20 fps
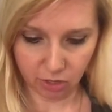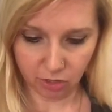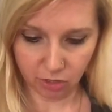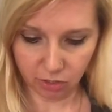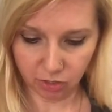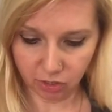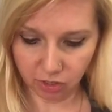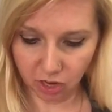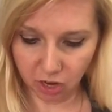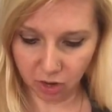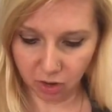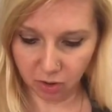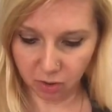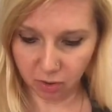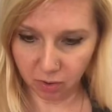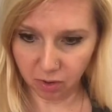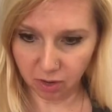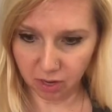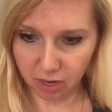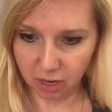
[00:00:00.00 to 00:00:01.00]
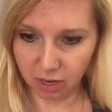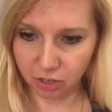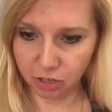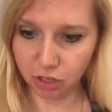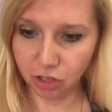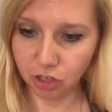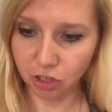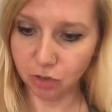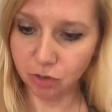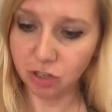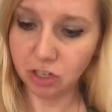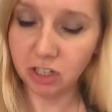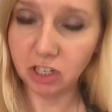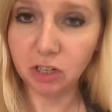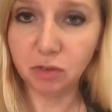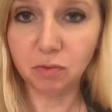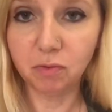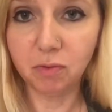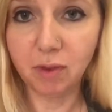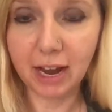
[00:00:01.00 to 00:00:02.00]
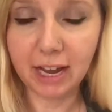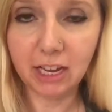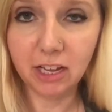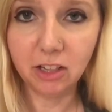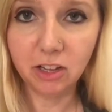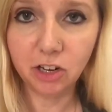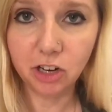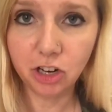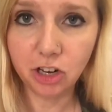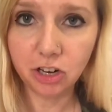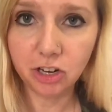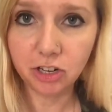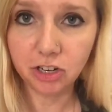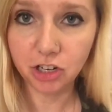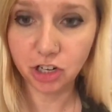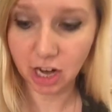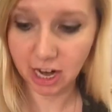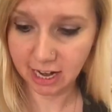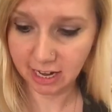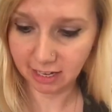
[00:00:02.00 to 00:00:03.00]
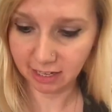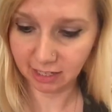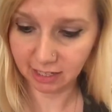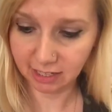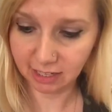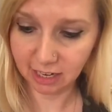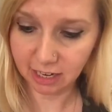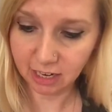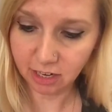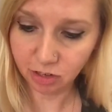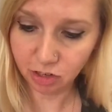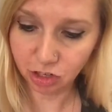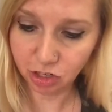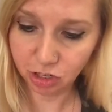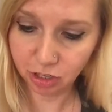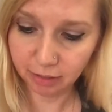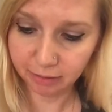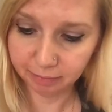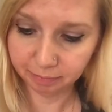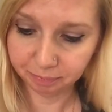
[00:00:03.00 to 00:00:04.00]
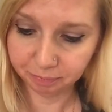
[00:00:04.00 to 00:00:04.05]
So to do just a regular chain stitch,